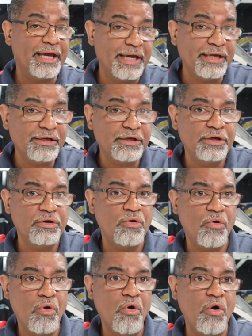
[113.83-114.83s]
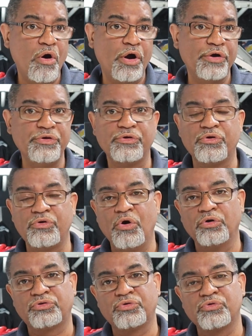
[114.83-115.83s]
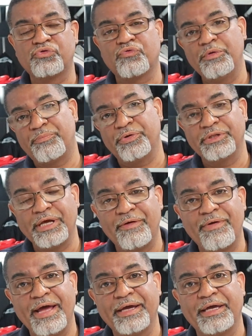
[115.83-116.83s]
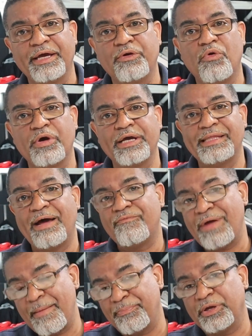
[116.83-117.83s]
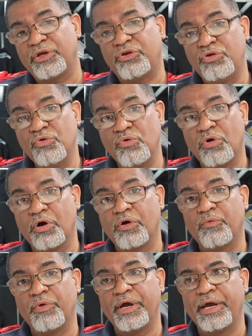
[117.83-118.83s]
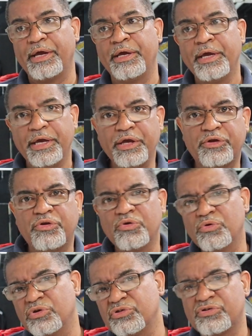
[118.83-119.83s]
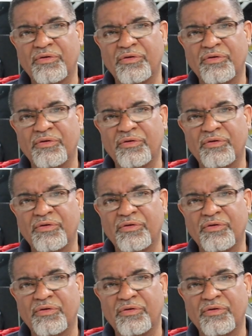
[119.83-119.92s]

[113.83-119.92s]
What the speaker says: ink, or you could go to Screen Print Direct and go get that rapid cure where it cures